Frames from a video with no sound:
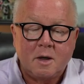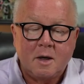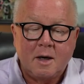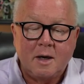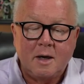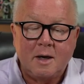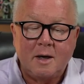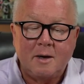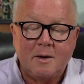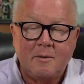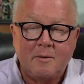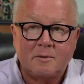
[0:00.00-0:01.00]

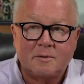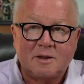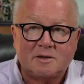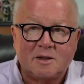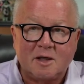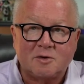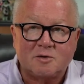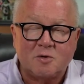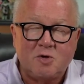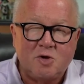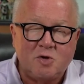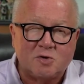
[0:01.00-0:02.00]
Testosterone
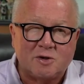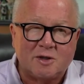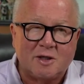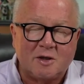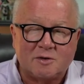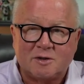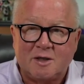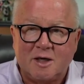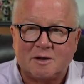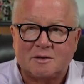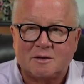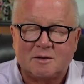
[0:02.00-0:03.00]
usually goes
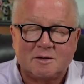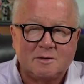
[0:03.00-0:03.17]
next.